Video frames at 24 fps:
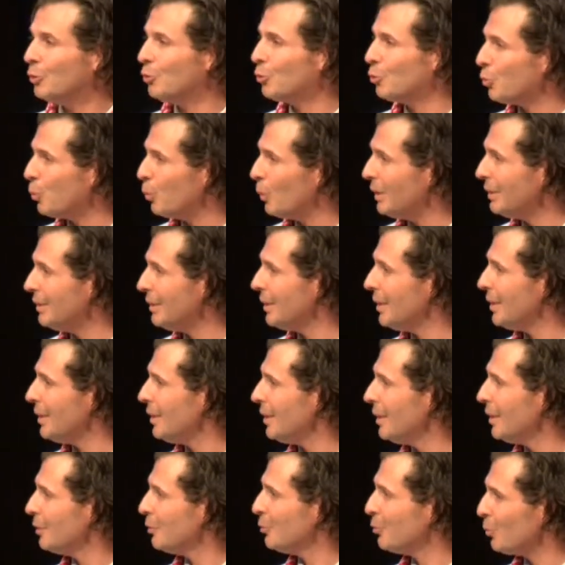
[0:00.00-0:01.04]

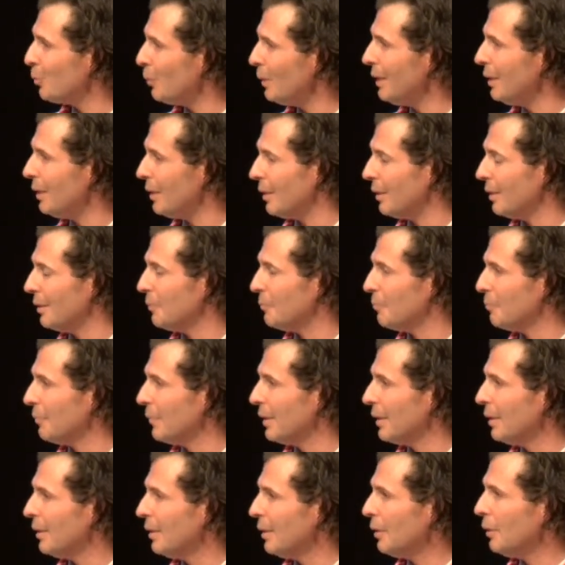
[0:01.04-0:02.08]
2020.
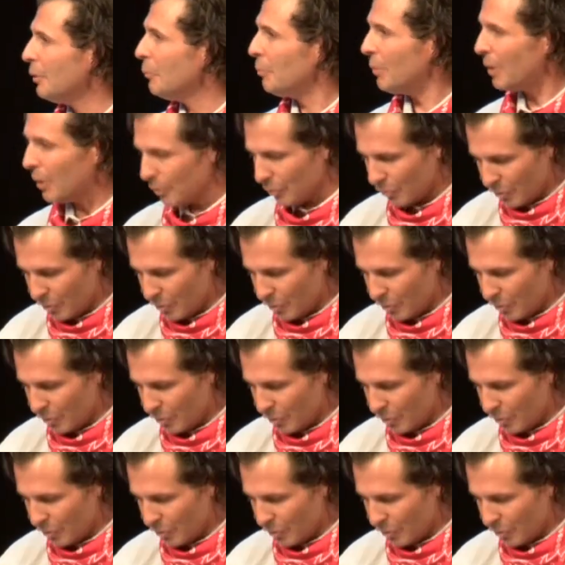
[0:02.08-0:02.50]
But on